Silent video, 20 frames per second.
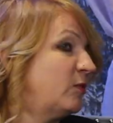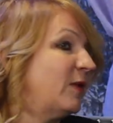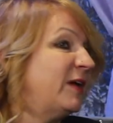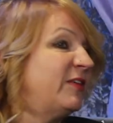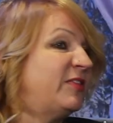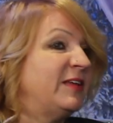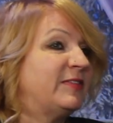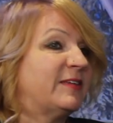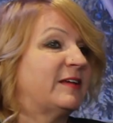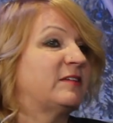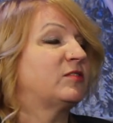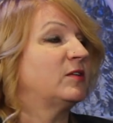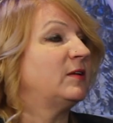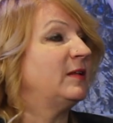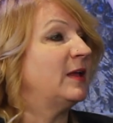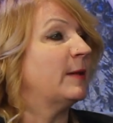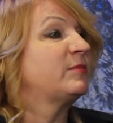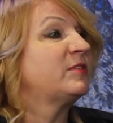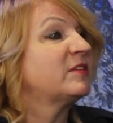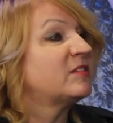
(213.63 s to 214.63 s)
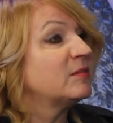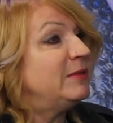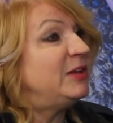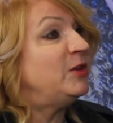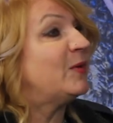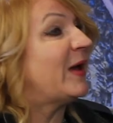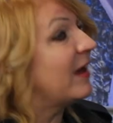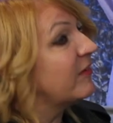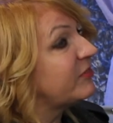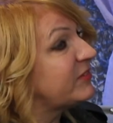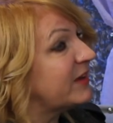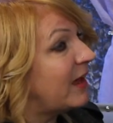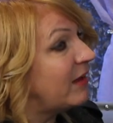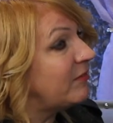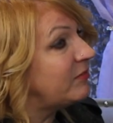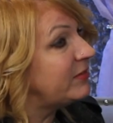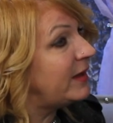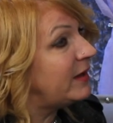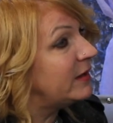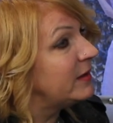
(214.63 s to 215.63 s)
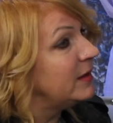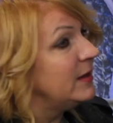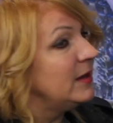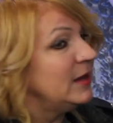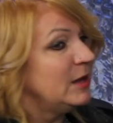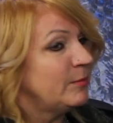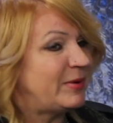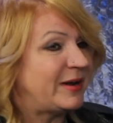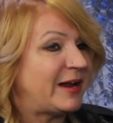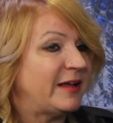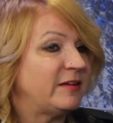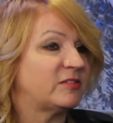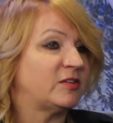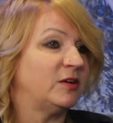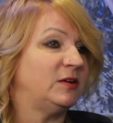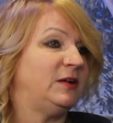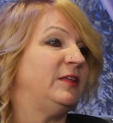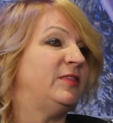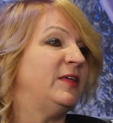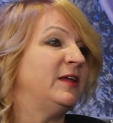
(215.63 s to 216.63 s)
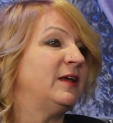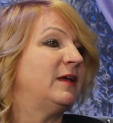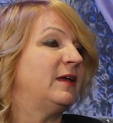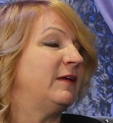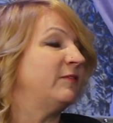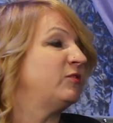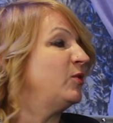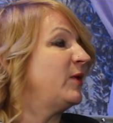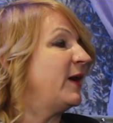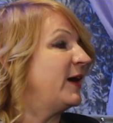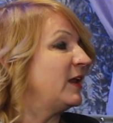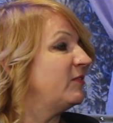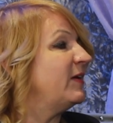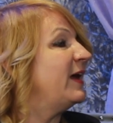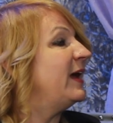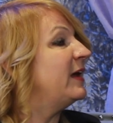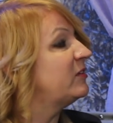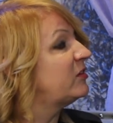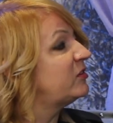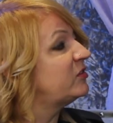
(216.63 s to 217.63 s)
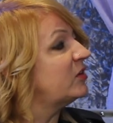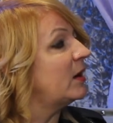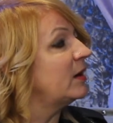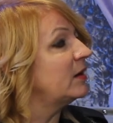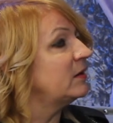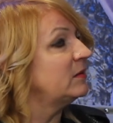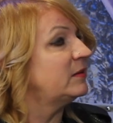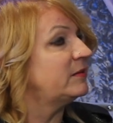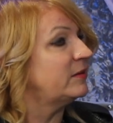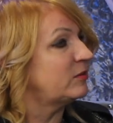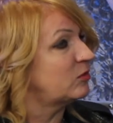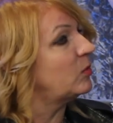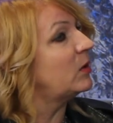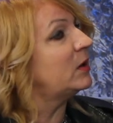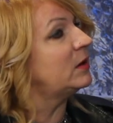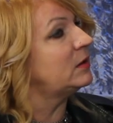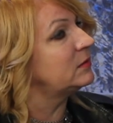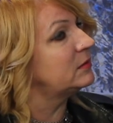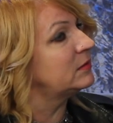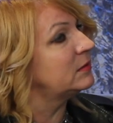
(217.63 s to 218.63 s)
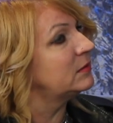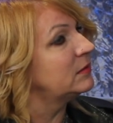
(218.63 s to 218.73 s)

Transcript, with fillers: So I think that certainly helps. Doesn't mean you have to have that, but I certainly think it gives you kind of a head start into this world.